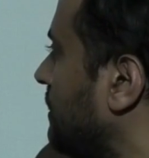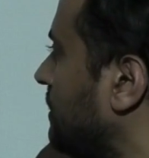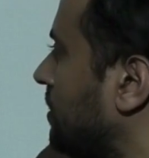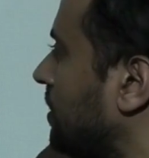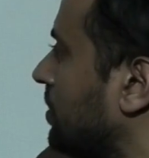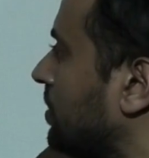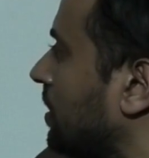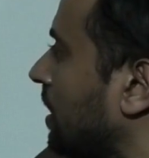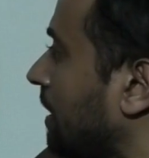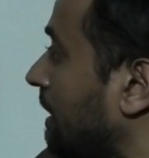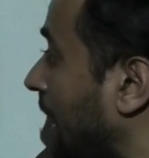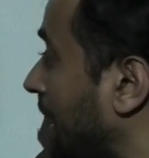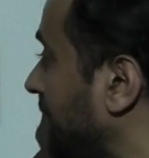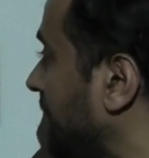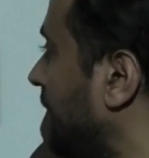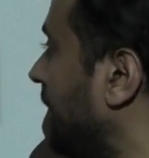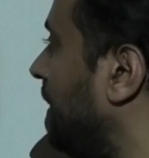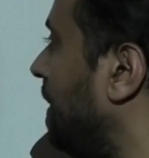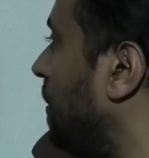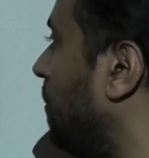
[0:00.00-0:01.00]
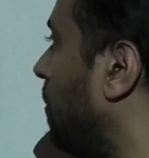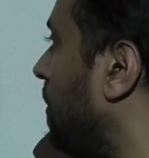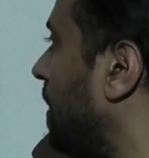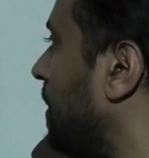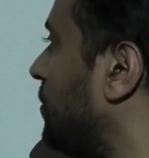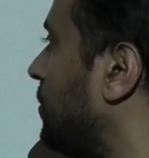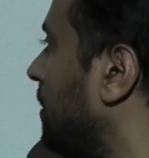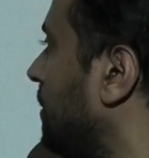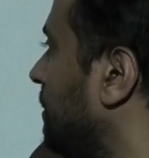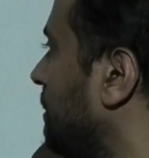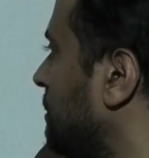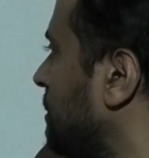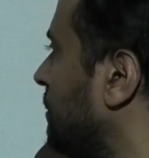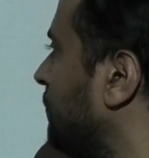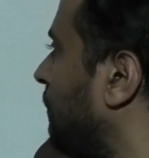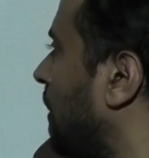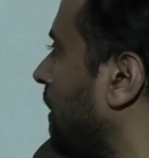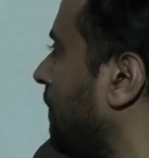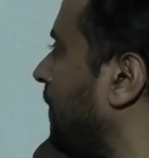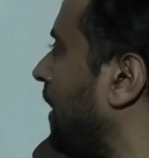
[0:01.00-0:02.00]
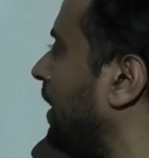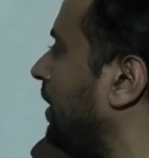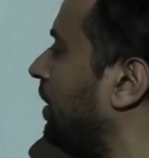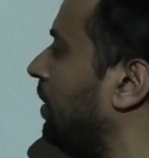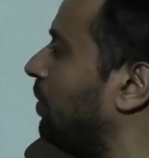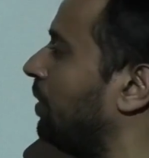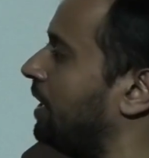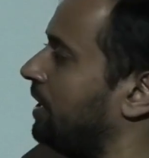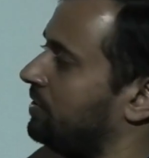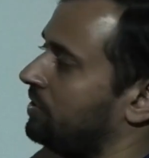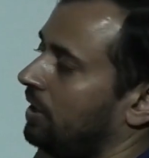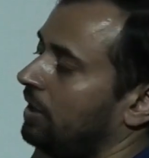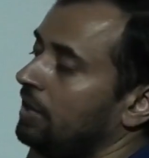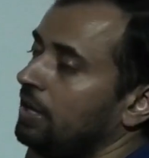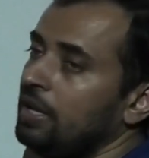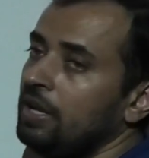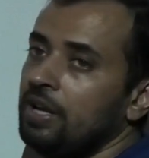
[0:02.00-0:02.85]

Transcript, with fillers: this is a 90 degree rotation this is 45 degree rotation